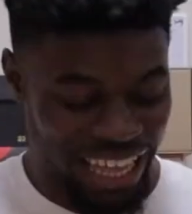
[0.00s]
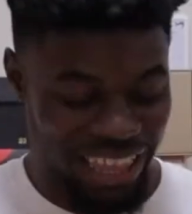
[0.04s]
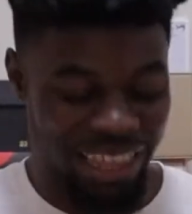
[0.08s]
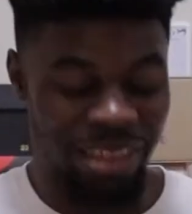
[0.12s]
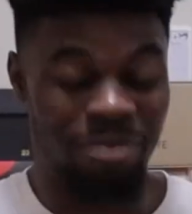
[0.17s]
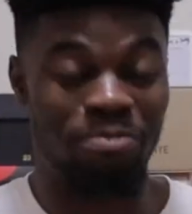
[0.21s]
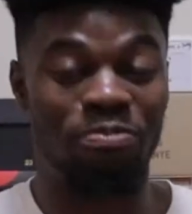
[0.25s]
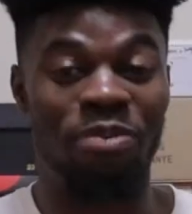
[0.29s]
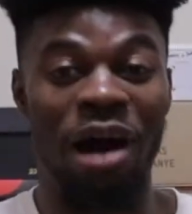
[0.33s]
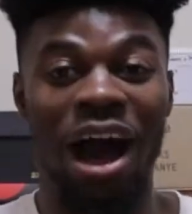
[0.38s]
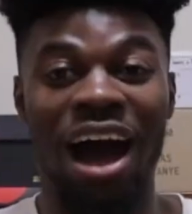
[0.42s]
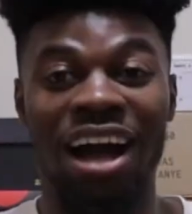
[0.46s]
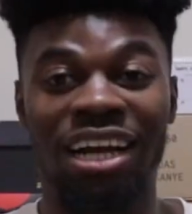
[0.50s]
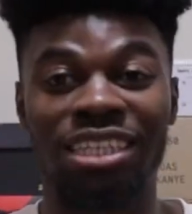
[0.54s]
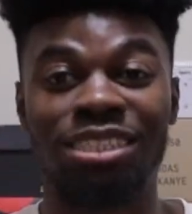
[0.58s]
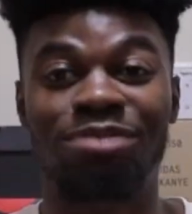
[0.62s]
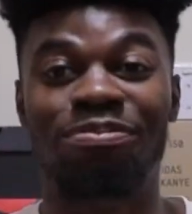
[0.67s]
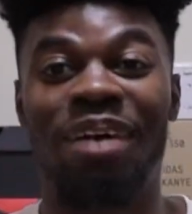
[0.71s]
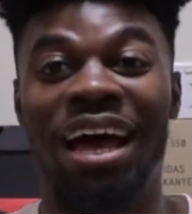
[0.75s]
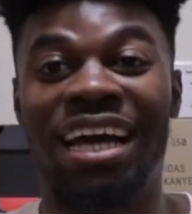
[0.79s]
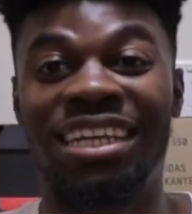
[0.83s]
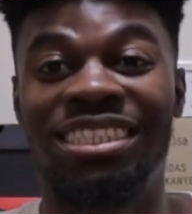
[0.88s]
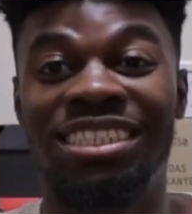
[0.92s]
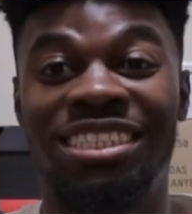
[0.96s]
The box
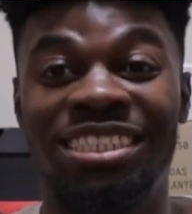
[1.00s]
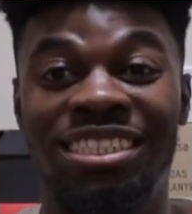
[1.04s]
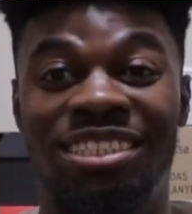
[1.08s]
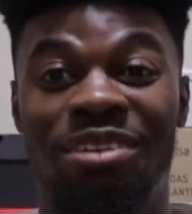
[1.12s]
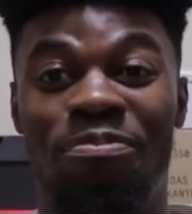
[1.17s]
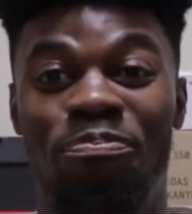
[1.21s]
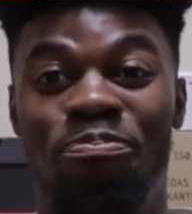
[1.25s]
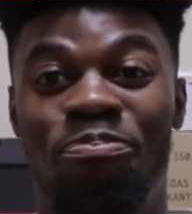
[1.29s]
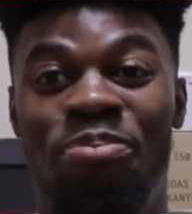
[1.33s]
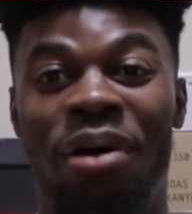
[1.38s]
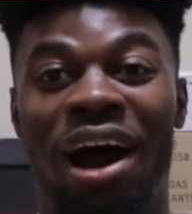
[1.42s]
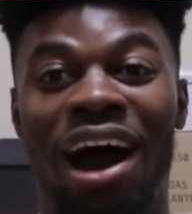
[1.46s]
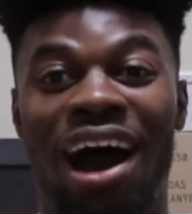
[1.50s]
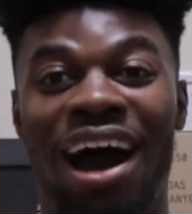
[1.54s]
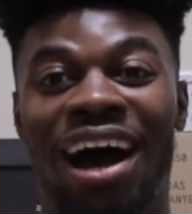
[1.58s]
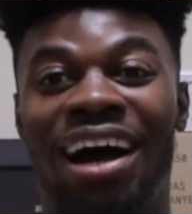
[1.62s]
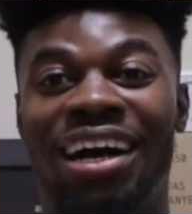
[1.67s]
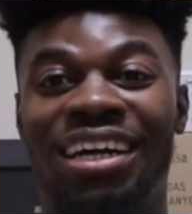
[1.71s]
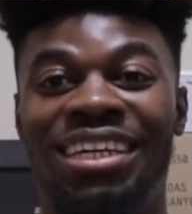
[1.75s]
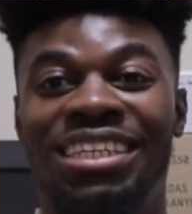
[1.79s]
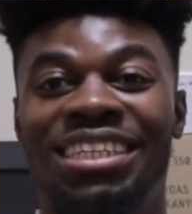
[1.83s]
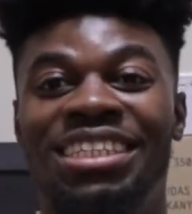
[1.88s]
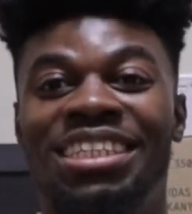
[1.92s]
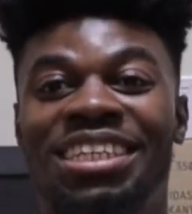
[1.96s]
matches the
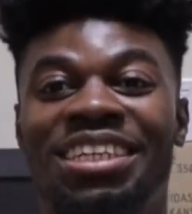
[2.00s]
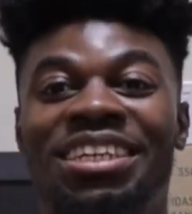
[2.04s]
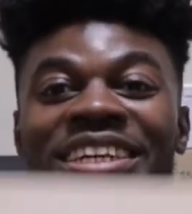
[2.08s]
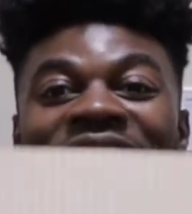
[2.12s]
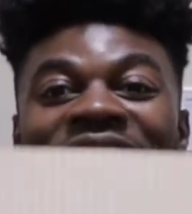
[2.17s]
box,